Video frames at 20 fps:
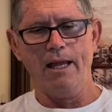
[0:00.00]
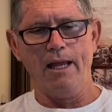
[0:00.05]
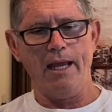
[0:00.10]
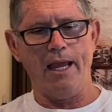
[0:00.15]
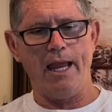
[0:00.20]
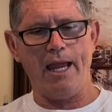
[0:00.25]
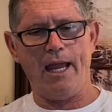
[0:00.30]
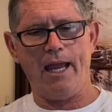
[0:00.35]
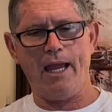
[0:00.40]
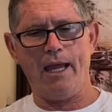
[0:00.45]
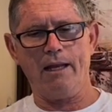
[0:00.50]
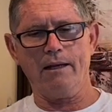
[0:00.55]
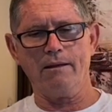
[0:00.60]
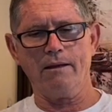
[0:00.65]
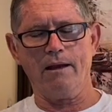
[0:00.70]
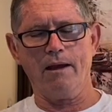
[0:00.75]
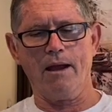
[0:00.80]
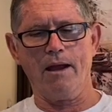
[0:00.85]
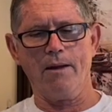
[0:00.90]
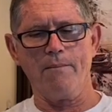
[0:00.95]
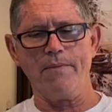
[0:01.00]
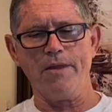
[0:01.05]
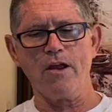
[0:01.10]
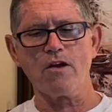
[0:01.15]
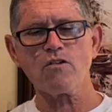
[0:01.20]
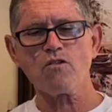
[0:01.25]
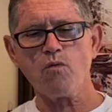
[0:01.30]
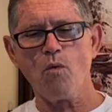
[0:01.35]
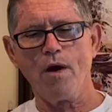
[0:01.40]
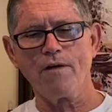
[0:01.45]
And
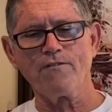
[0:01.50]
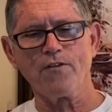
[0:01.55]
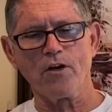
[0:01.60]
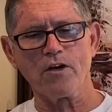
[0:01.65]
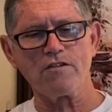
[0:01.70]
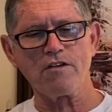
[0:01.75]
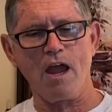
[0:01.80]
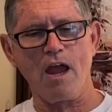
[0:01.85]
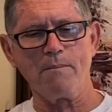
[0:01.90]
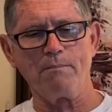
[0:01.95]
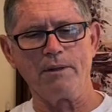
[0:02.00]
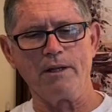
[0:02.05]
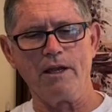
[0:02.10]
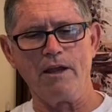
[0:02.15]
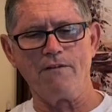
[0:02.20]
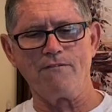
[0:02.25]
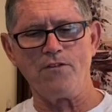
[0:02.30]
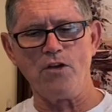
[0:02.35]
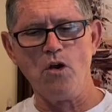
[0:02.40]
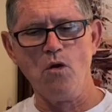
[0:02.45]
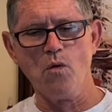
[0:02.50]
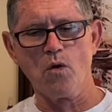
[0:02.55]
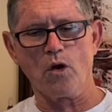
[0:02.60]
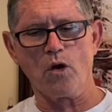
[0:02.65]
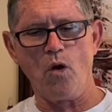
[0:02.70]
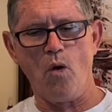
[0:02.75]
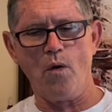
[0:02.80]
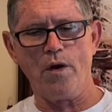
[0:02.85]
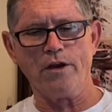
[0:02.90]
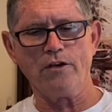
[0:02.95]
here's one, for example, if you were
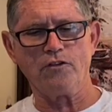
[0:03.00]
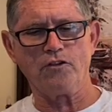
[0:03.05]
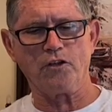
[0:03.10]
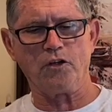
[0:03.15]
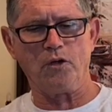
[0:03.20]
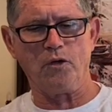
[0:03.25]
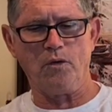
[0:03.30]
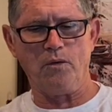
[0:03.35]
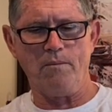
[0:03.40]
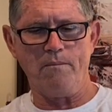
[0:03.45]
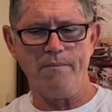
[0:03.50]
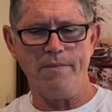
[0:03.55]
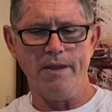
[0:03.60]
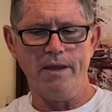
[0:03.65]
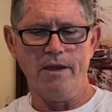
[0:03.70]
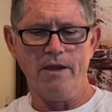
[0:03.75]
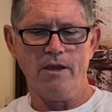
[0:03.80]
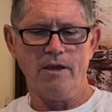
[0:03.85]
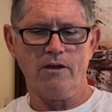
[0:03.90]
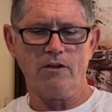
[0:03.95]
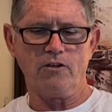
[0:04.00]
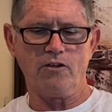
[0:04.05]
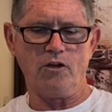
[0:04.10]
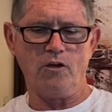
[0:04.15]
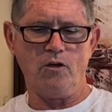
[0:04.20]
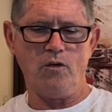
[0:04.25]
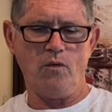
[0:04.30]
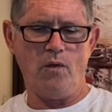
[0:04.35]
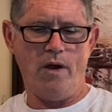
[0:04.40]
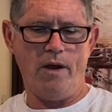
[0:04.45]
going to
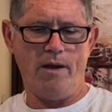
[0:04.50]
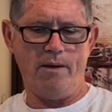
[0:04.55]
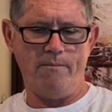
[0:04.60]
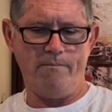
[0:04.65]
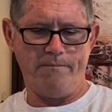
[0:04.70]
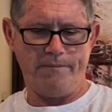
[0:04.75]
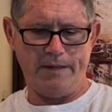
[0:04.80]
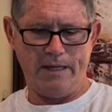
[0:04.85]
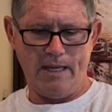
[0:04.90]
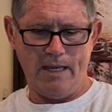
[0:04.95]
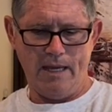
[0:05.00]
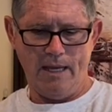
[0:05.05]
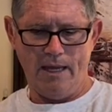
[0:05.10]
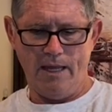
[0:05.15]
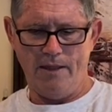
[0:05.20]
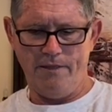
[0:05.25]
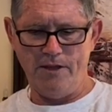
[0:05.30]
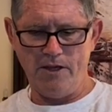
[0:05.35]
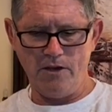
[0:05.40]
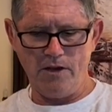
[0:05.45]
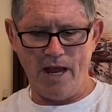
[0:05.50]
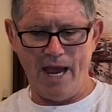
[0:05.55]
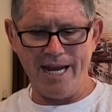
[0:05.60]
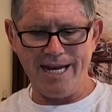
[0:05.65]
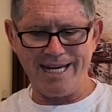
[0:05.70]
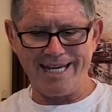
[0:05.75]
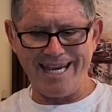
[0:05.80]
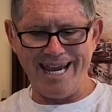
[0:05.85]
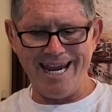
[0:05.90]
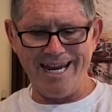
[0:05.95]
the
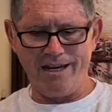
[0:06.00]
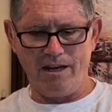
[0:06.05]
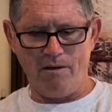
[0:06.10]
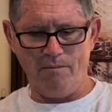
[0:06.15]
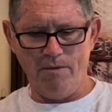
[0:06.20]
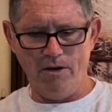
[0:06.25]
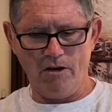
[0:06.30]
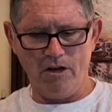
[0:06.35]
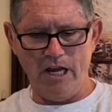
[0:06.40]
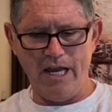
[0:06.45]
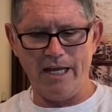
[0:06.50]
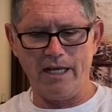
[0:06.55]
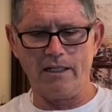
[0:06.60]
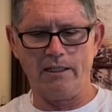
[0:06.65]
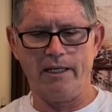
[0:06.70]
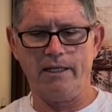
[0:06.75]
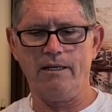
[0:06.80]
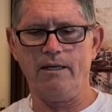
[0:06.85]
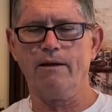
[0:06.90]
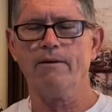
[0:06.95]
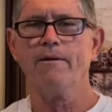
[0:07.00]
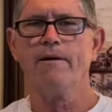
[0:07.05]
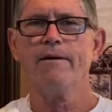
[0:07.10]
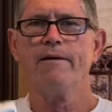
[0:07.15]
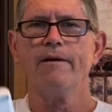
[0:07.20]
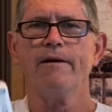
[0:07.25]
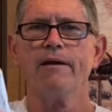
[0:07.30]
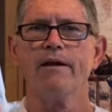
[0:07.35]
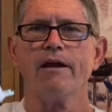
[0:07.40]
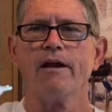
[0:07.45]
United Kingdom, England,
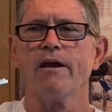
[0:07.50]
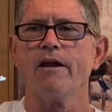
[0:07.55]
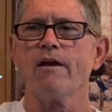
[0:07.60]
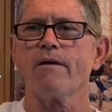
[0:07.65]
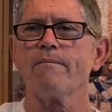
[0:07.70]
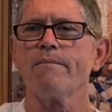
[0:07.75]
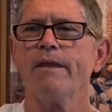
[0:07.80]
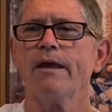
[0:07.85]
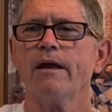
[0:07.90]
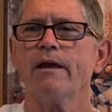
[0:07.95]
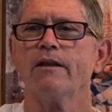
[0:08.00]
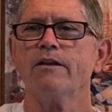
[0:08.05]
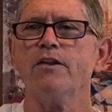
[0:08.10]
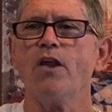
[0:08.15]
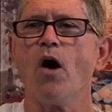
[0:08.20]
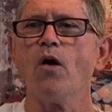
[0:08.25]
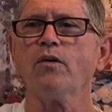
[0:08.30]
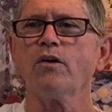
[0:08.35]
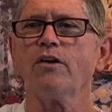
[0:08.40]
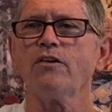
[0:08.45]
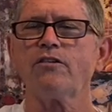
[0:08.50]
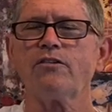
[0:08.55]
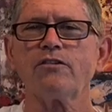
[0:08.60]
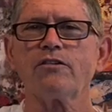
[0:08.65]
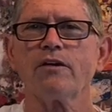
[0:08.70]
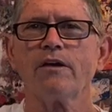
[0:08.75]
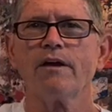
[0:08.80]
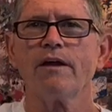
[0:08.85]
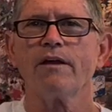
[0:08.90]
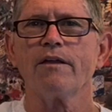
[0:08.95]

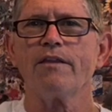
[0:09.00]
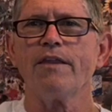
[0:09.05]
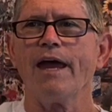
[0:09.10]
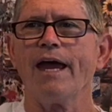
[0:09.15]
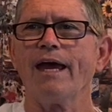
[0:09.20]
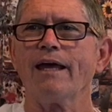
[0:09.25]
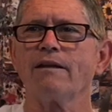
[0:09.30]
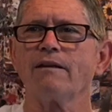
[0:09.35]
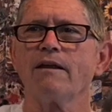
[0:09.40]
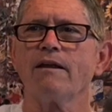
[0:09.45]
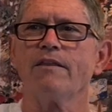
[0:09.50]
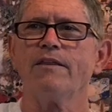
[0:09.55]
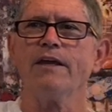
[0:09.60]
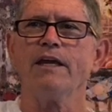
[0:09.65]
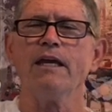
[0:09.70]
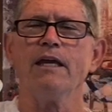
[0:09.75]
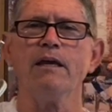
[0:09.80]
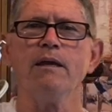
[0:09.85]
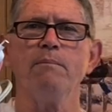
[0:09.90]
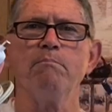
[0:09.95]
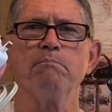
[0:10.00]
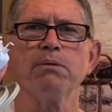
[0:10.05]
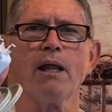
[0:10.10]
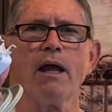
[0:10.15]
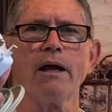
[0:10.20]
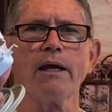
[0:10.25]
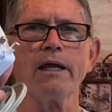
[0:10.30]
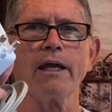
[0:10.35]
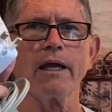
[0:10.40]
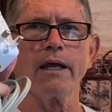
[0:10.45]
notice that the
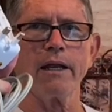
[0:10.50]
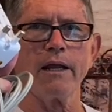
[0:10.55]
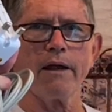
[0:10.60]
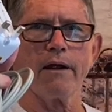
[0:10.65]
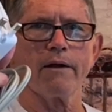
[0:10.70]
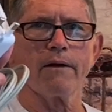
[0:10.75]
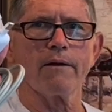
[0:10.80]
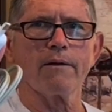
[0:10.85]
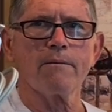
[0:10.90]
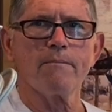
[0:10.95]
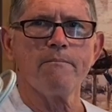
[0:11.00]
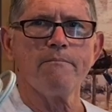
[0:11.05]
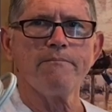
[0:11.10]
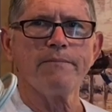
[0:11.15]
plug-in here